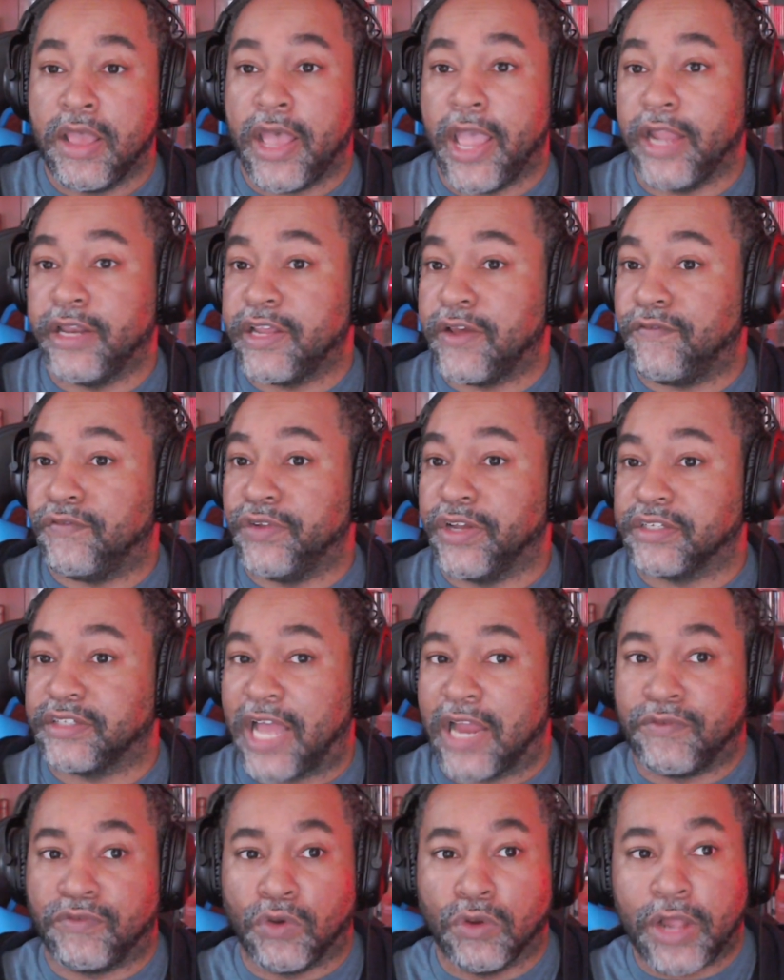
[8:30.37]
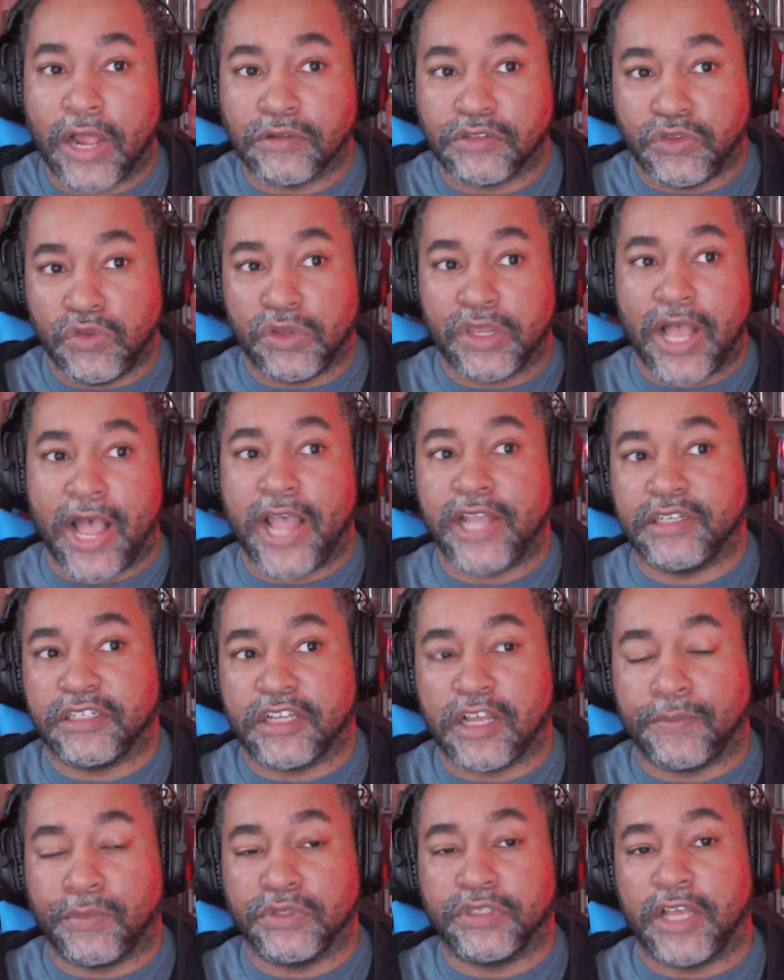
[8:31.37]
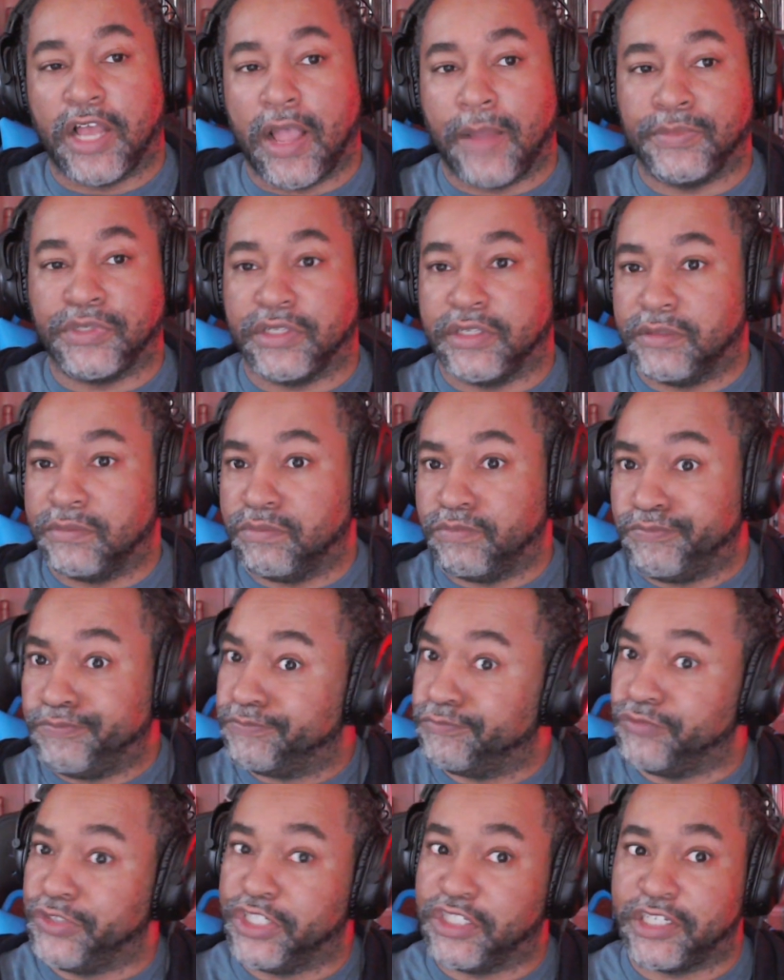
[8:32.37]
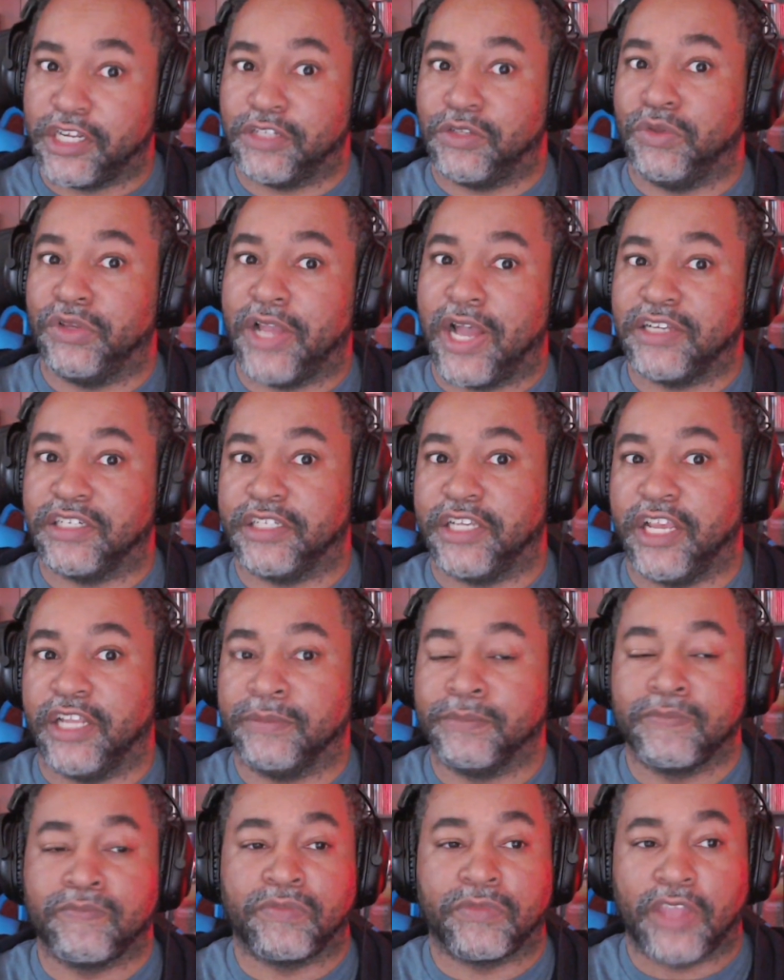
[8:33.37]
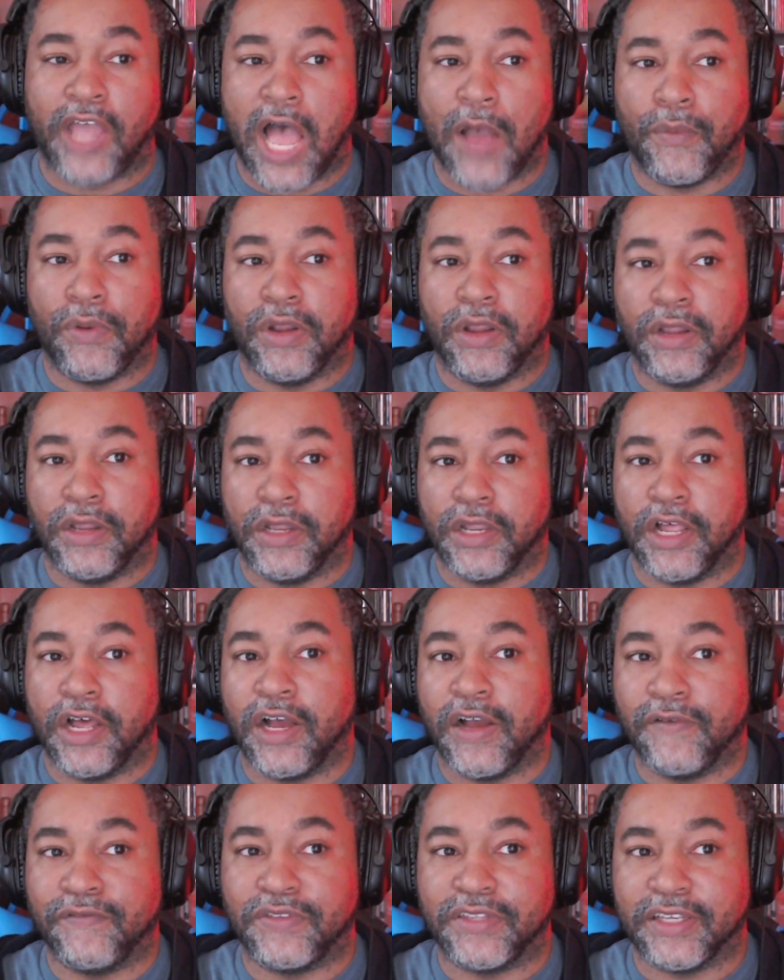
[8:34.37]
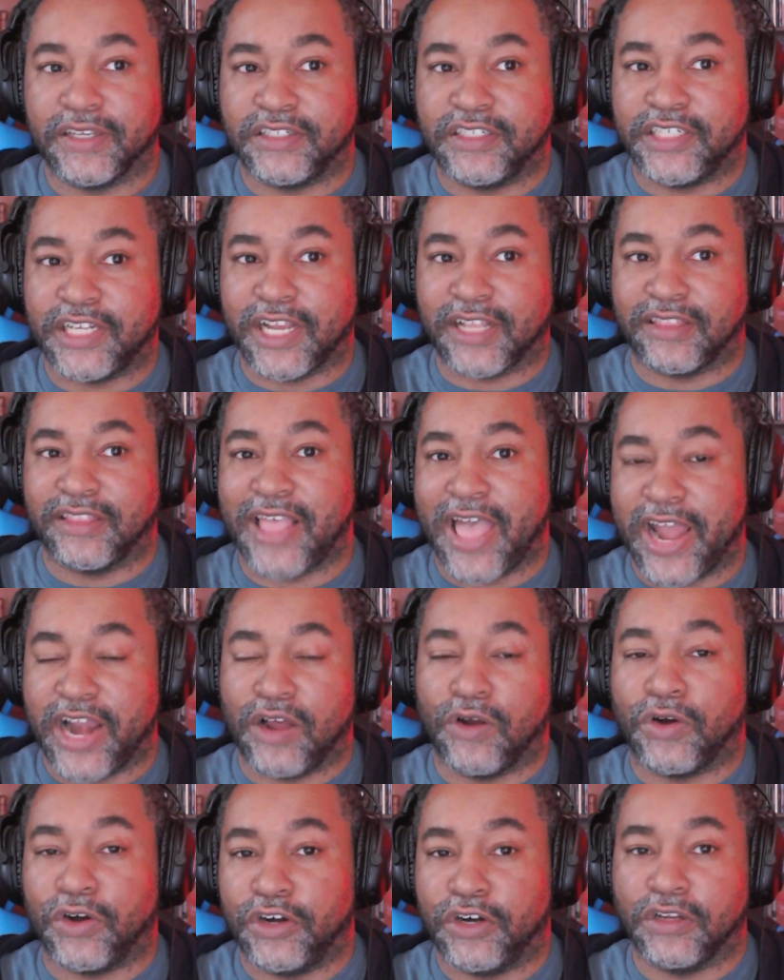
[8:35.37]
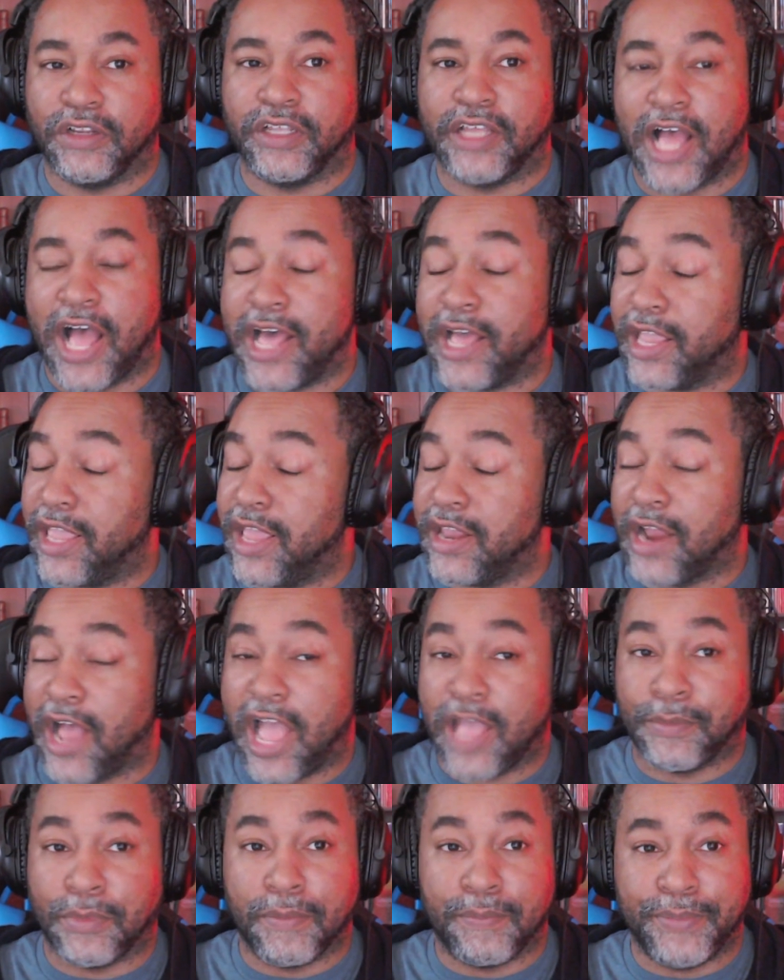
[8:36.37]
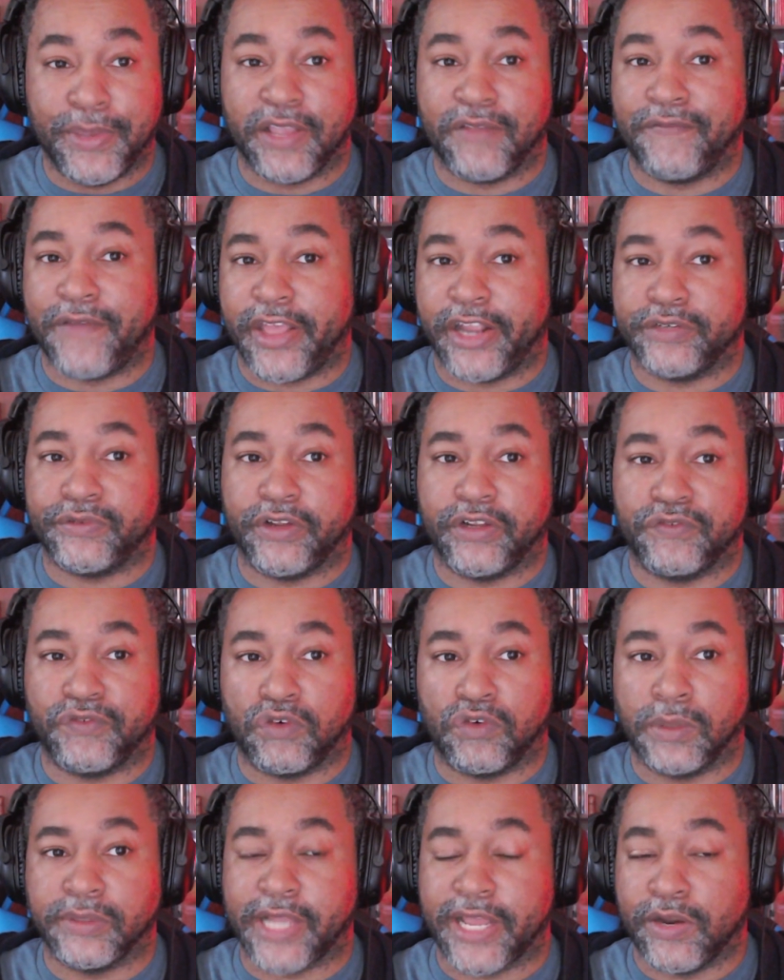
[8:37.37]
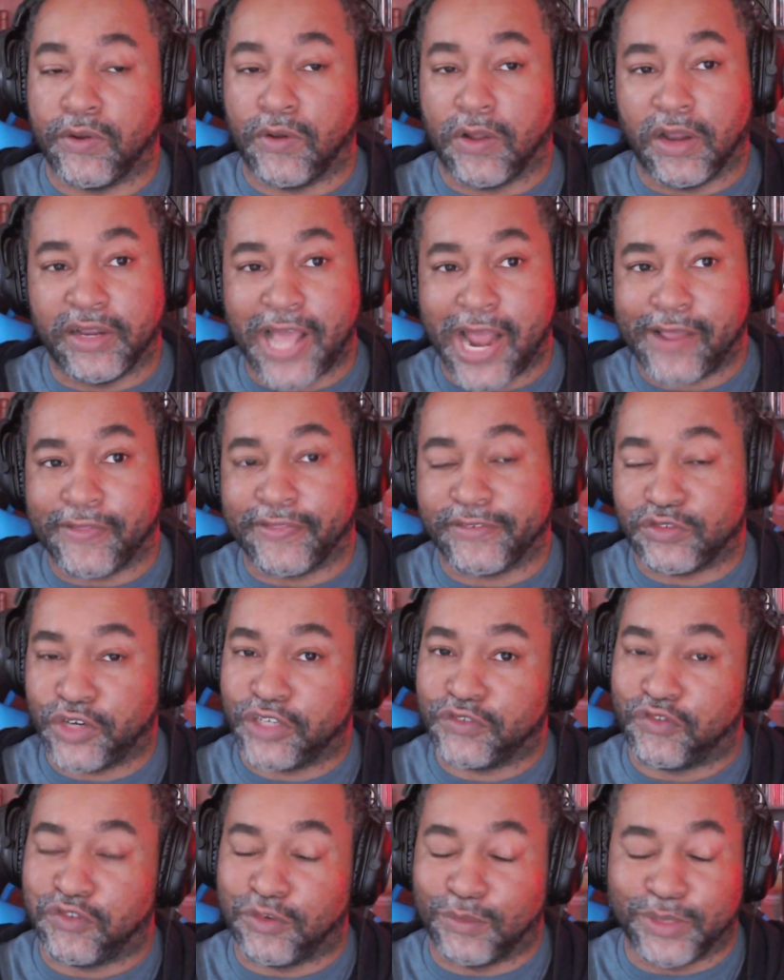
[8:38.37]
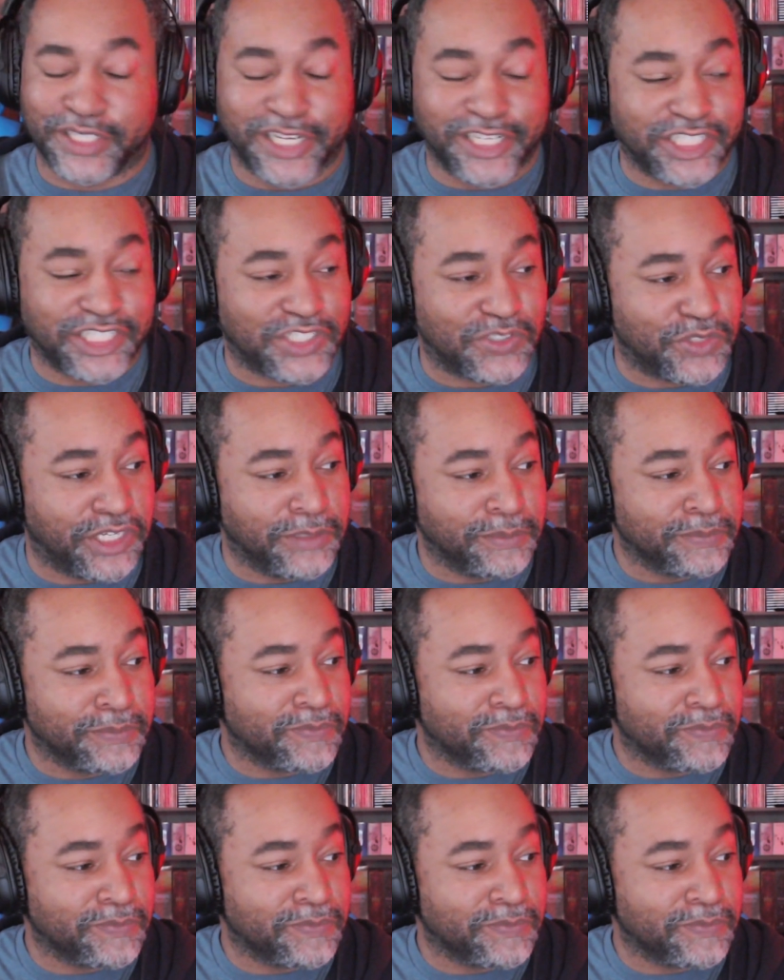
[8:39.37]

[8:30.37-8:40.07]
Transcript: Hey Netflix, I rolled out to you guys a couple times and reaching out to you guys again. I would love to check that out early. I'm a big fan of Transformers. I know a lot of the Transformers history.